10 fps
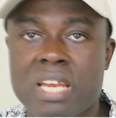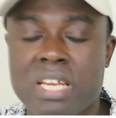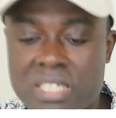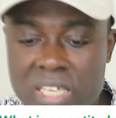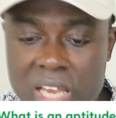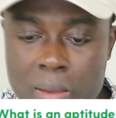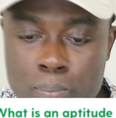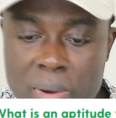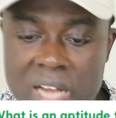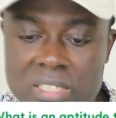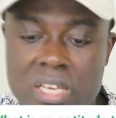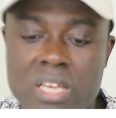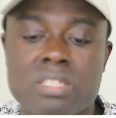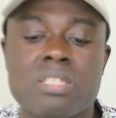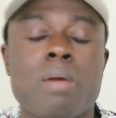And the second part
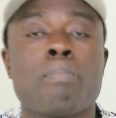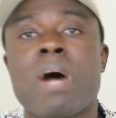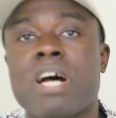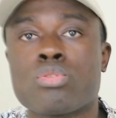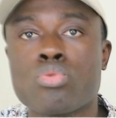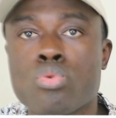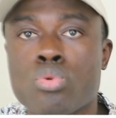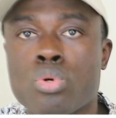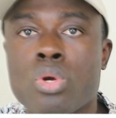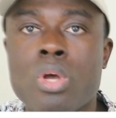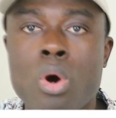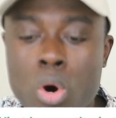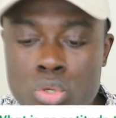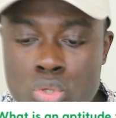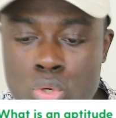is the part 2,
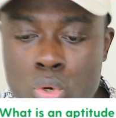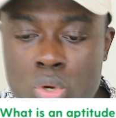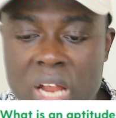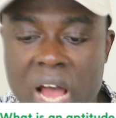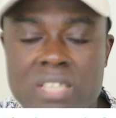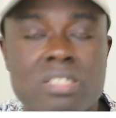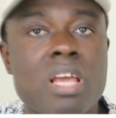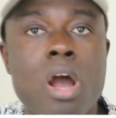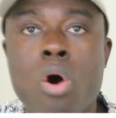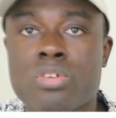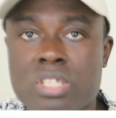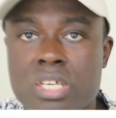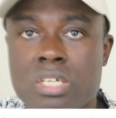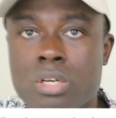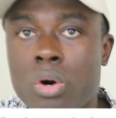also known as the OSCE.